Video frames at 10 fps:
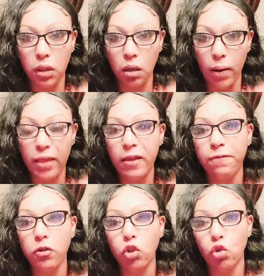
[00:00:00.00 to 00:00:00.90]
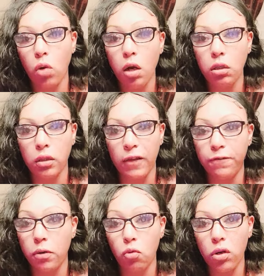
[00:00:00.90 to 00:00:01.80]
All right. And they feel stronger. They
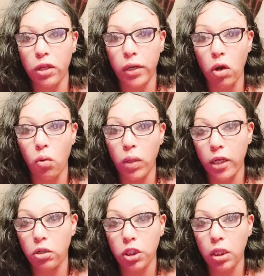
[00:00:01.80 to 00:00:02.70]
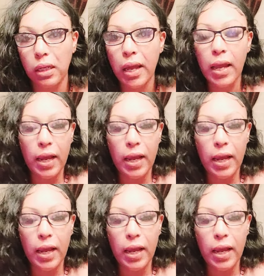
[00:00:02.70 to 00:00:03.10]
feel more of their own energy